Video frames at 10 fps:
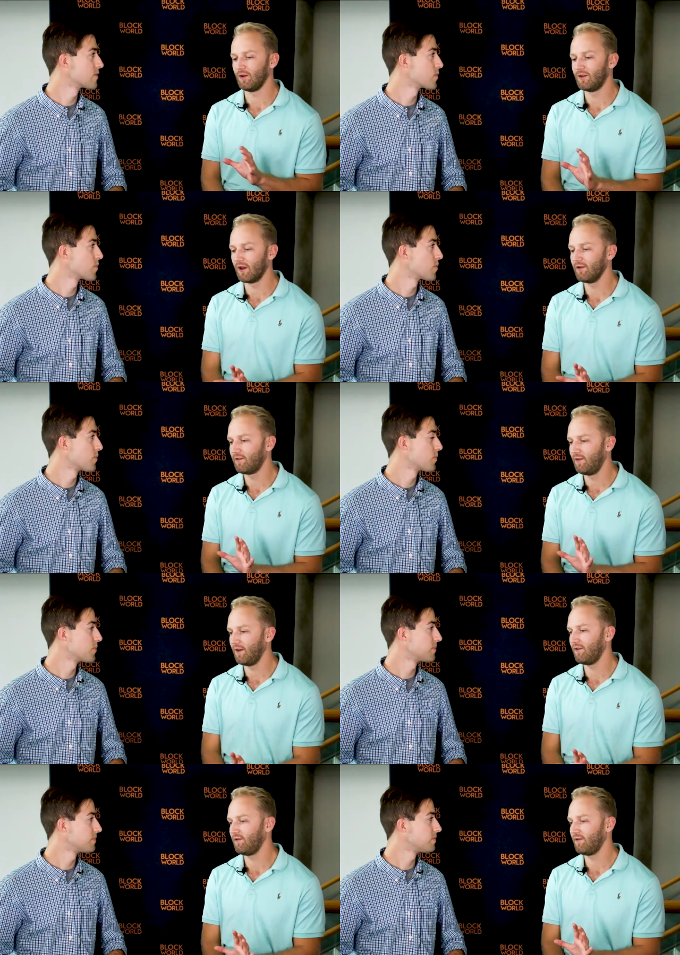Speaker 1: does
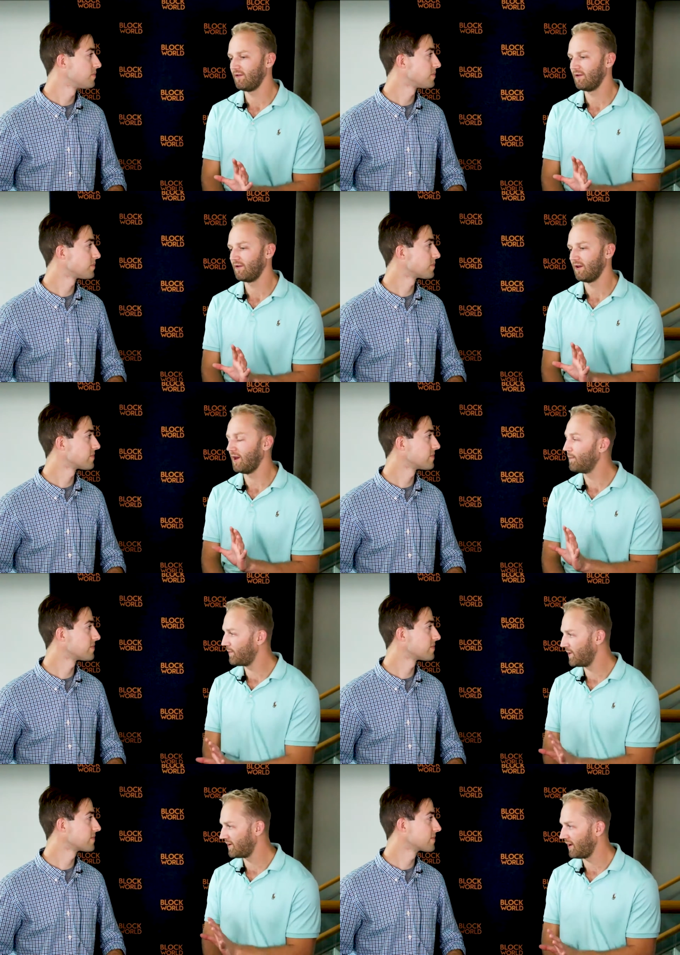this
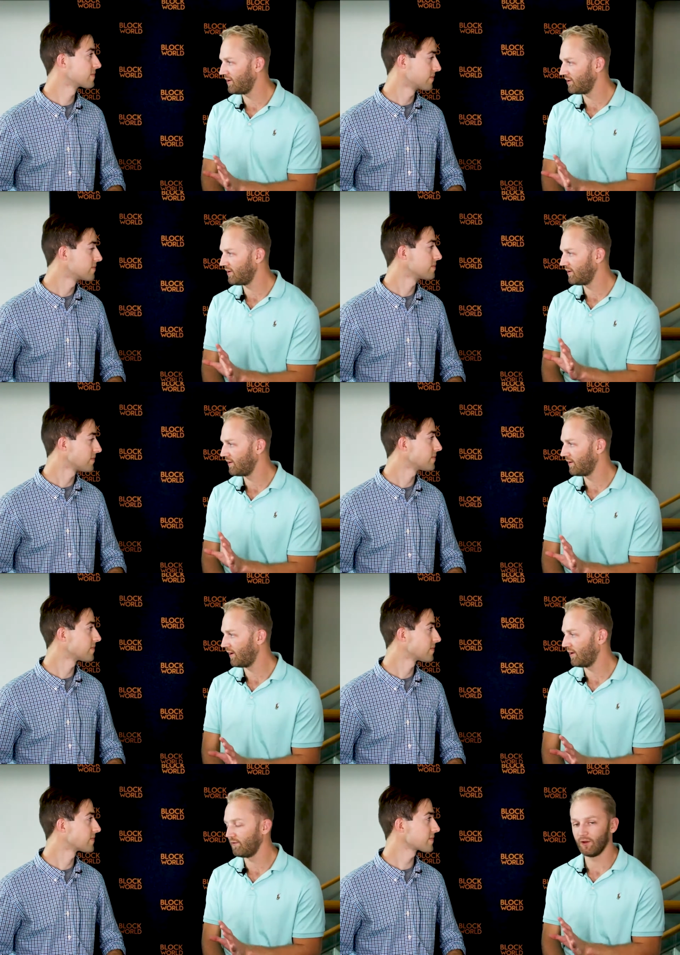implementation
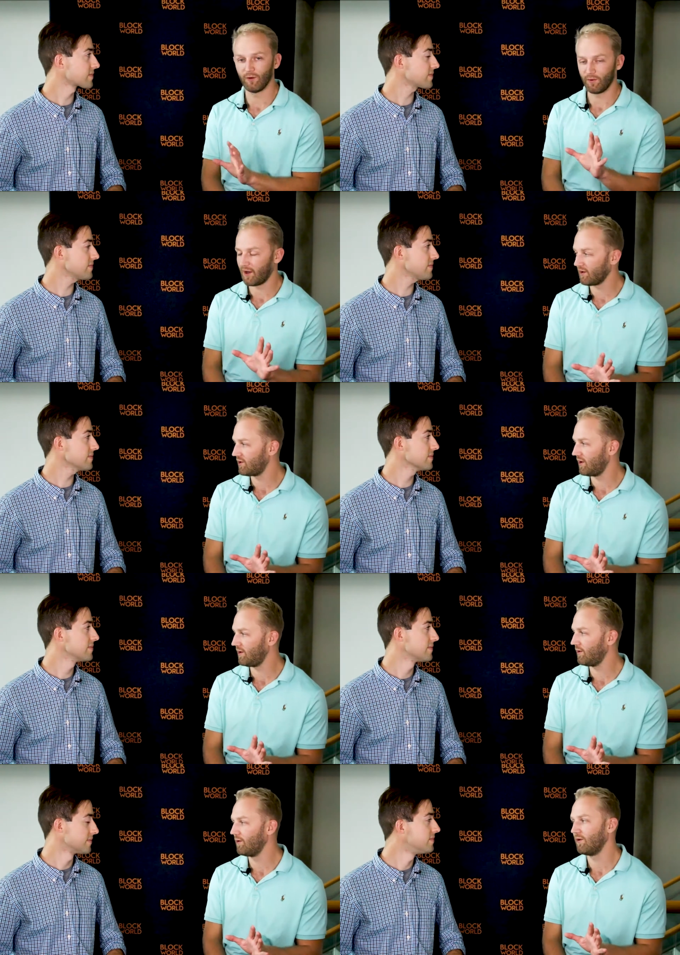of either
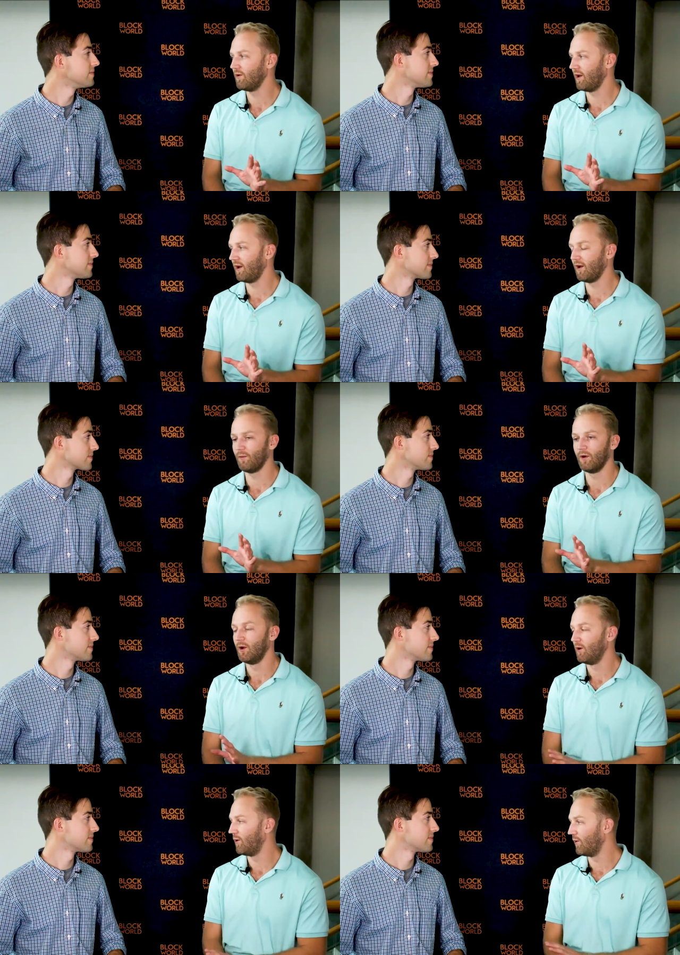blockchain um,
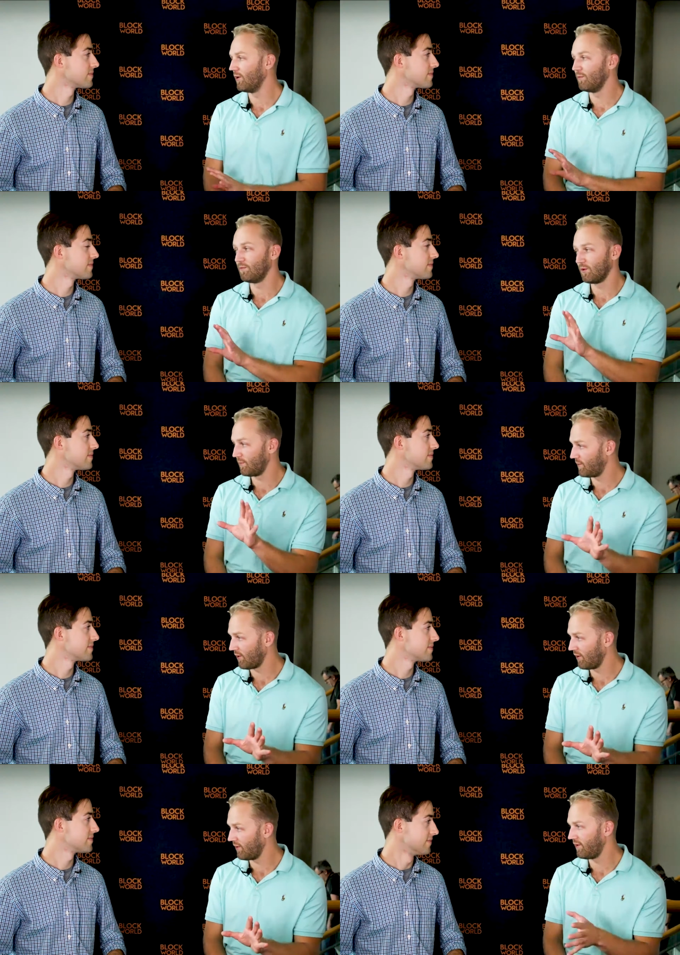or
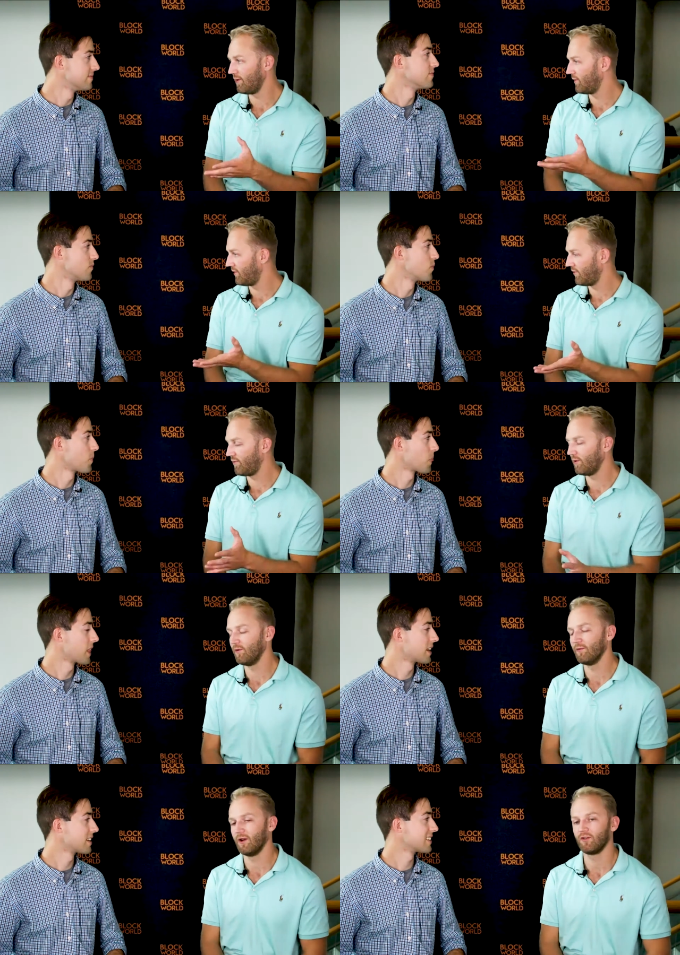cryptocurrency, which is a form
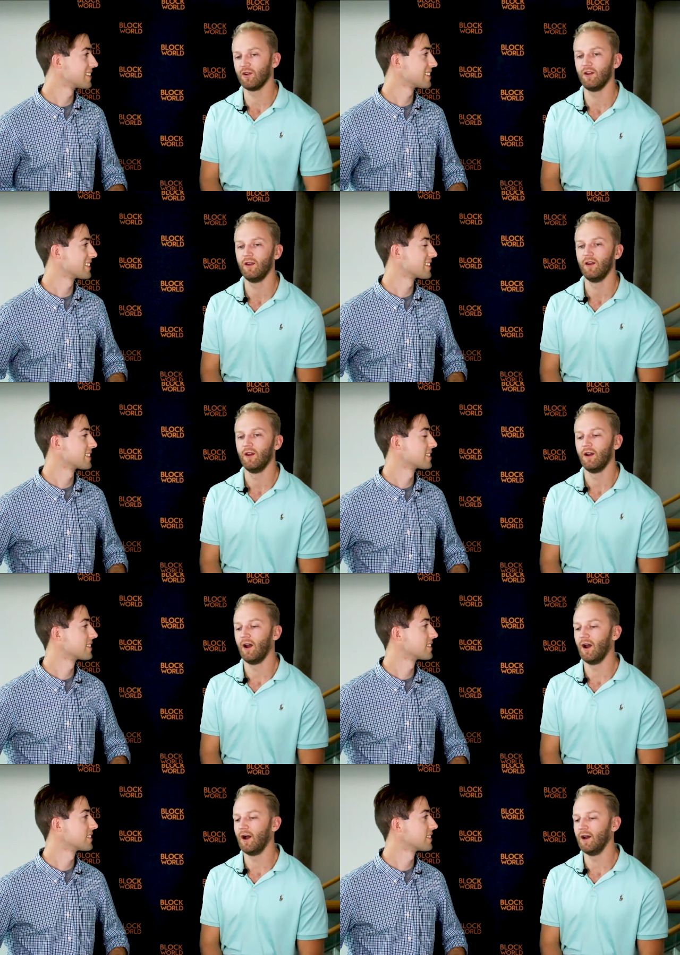of blockchain,
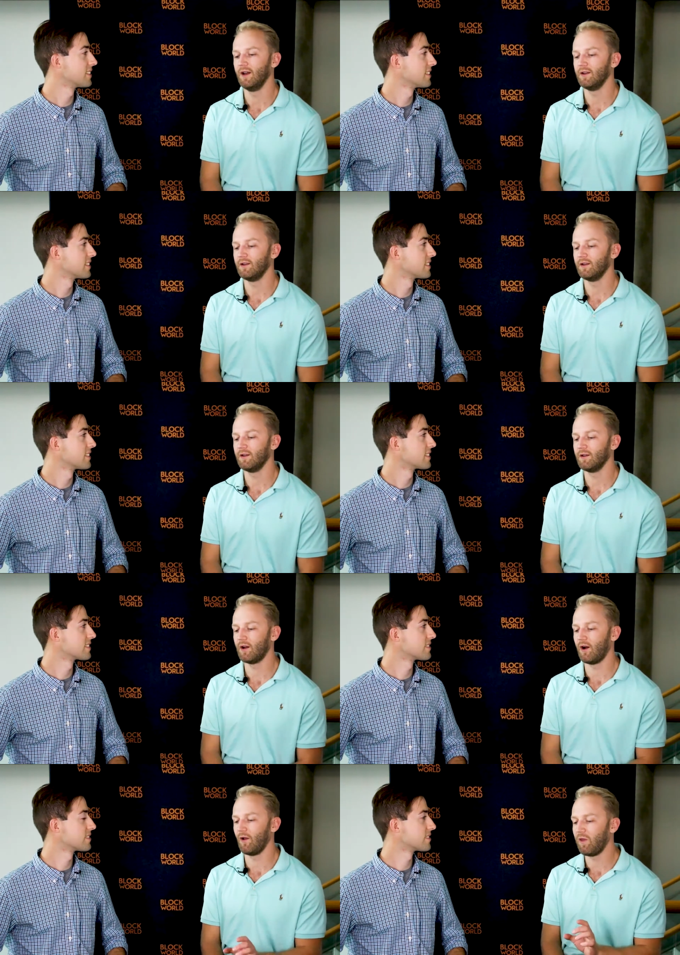uh,
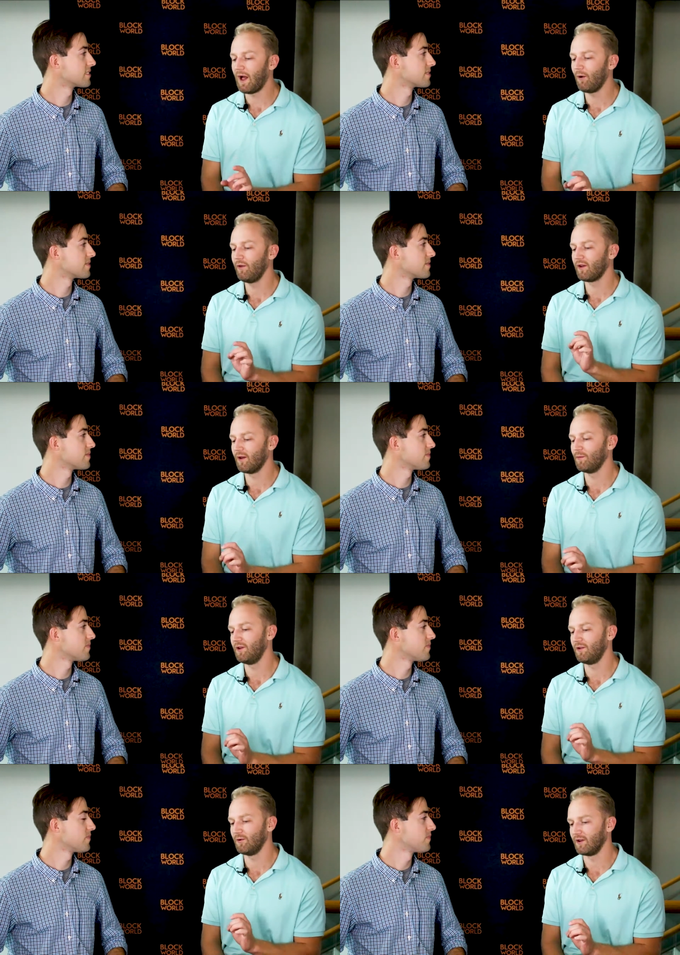allow the
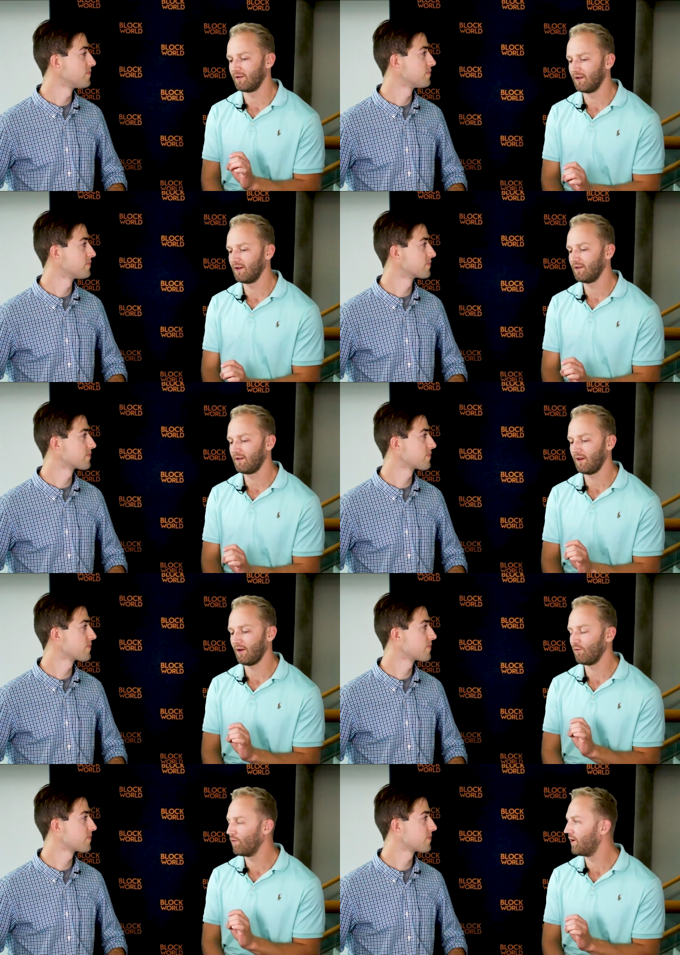company to exist
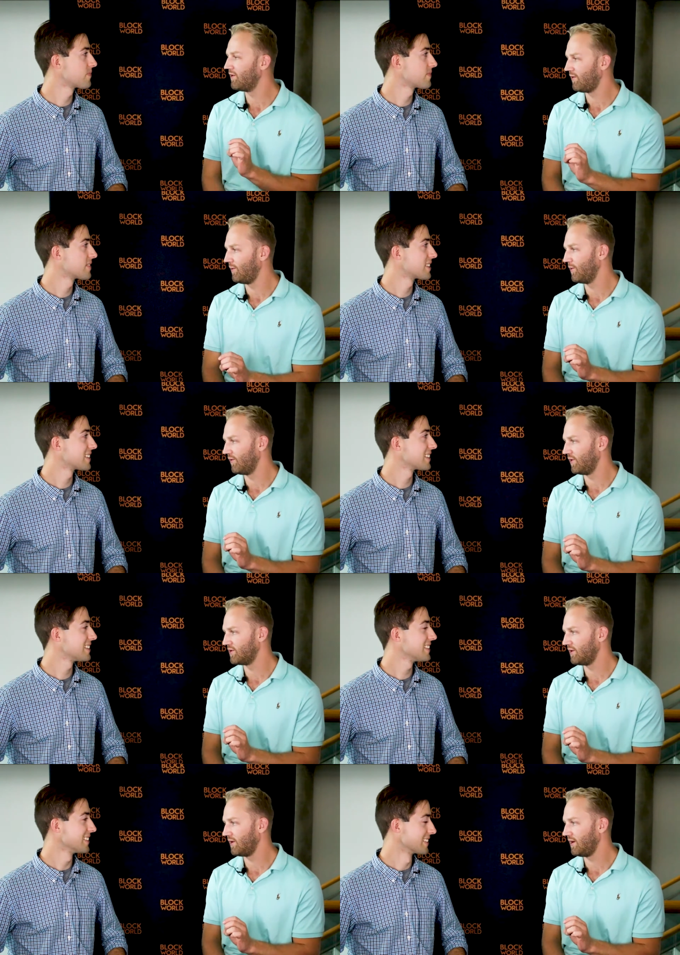and run super
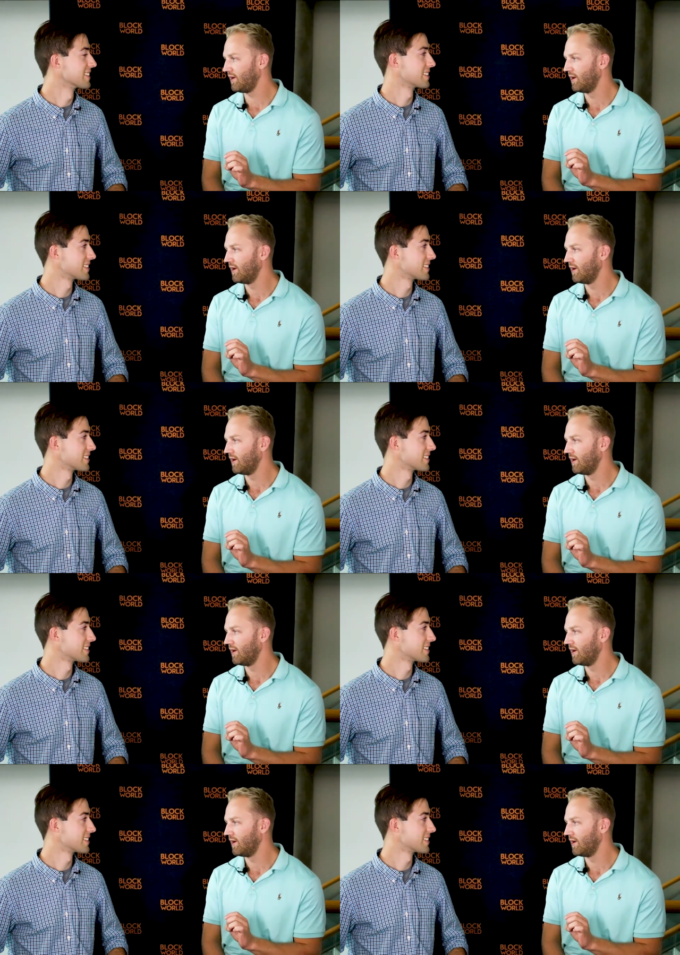efficiently